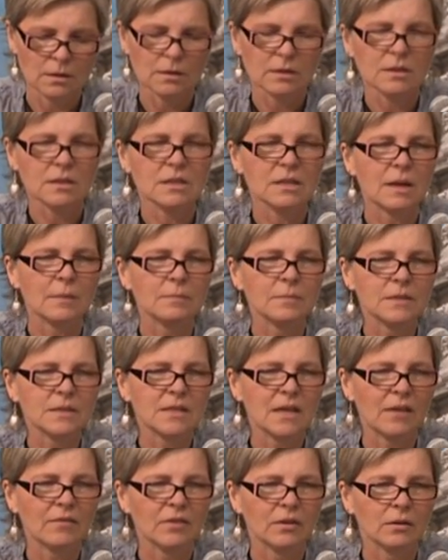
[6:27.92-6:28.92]
Step
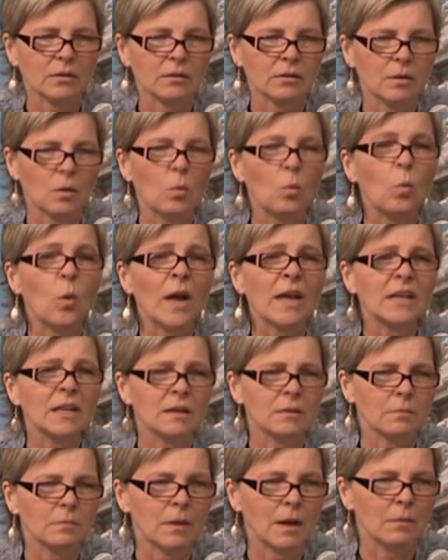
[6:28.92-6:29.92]
7, when
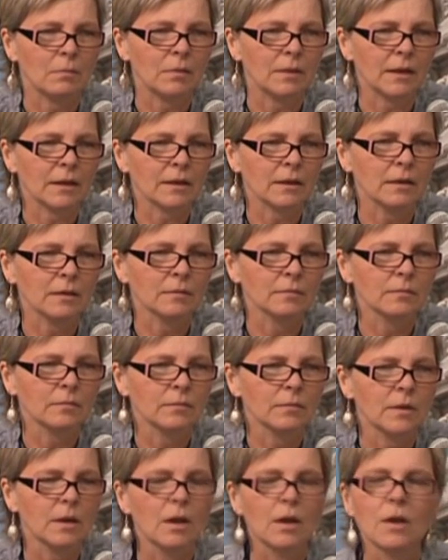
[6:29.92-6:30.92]
in public,
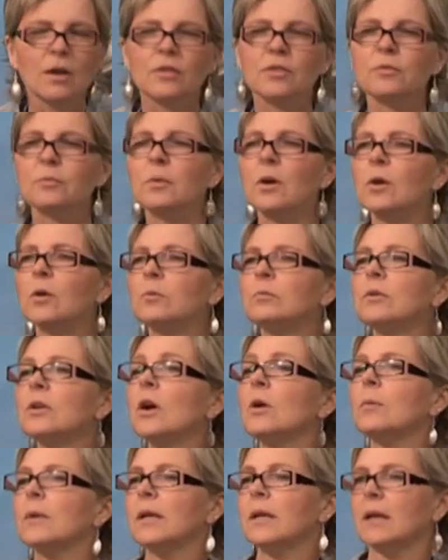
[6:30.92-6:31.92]
throw
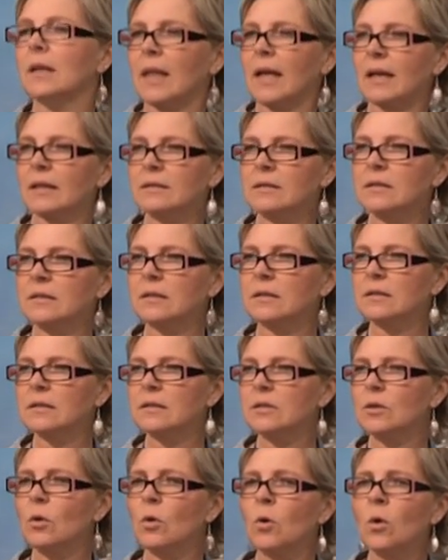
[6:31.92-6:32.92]
knowing
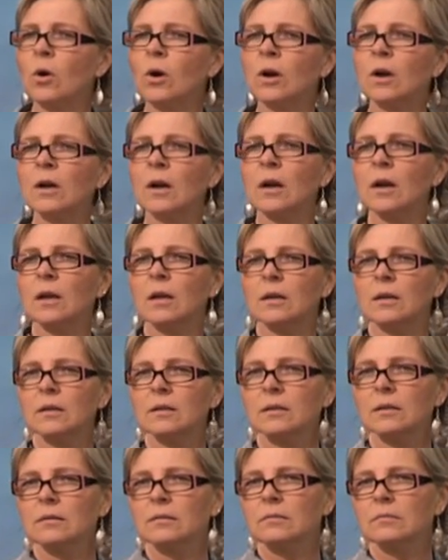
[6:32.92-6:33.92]
glances or
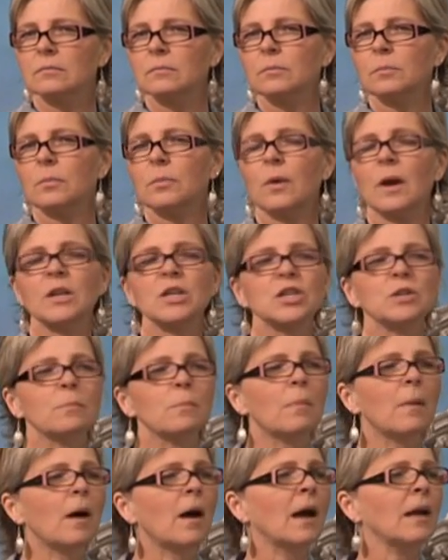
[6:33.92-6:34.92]
brush
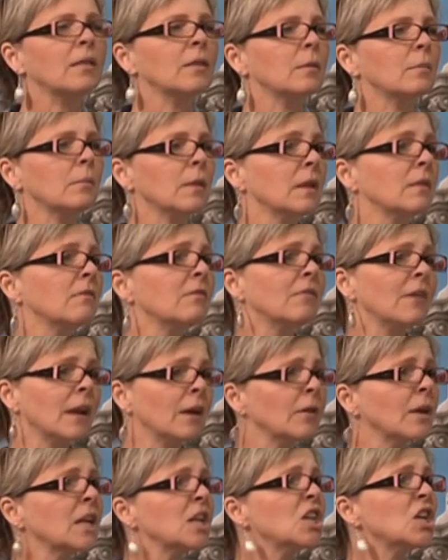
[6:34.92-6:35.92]
by them in
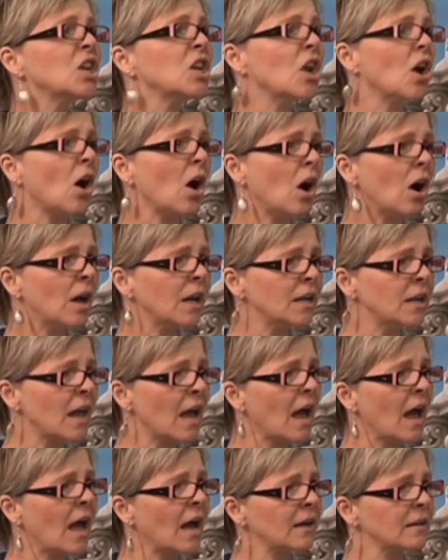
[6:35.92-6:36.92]
very
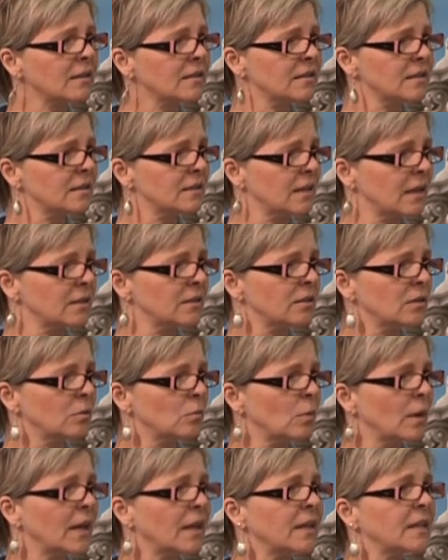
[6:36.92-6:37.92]
non-accidental
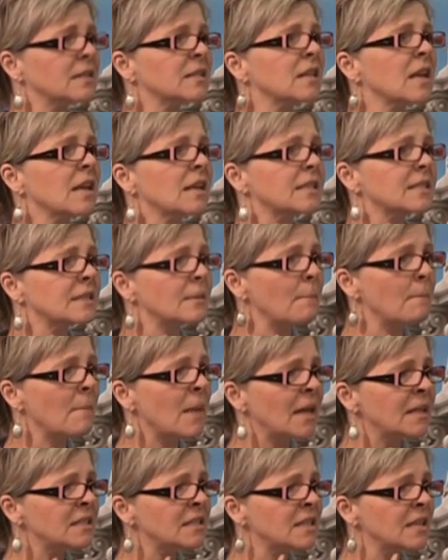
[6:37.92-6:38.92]
ways,
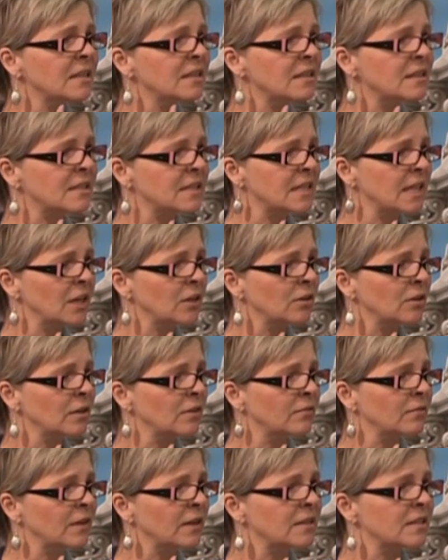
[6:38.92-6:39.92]
cementing the
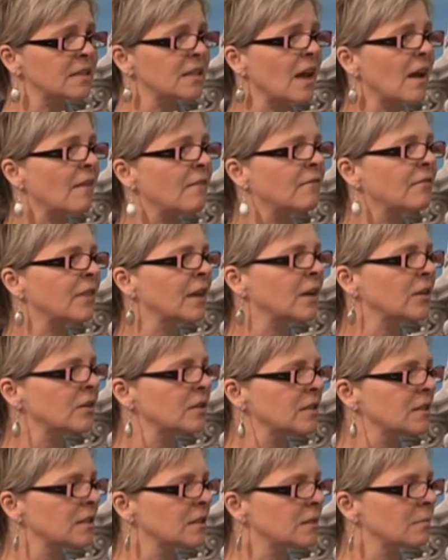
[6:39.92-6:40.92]
secretiveness of their
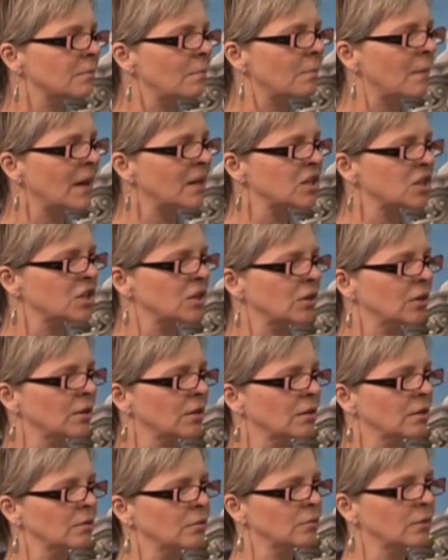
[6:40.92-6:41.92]
special
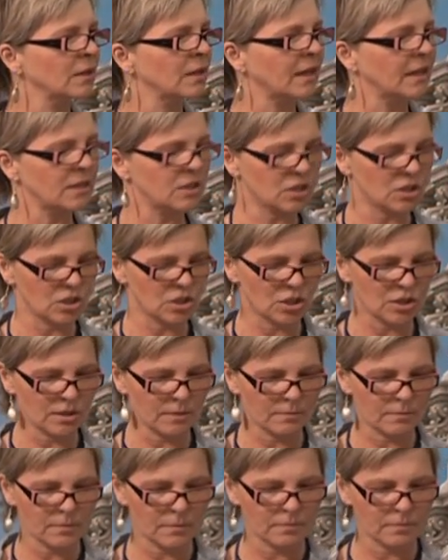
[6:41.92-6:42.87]
relationship.